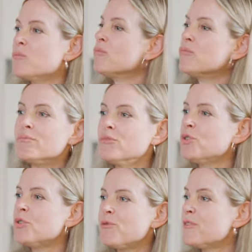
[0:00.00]

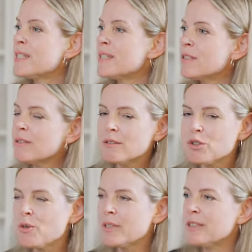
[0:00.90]
visitor
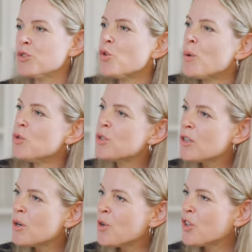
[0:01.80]
going into a
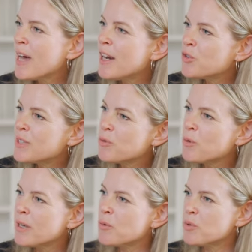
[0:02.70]
museum or a gallery
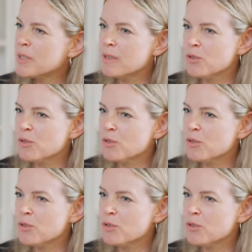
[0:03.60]
where we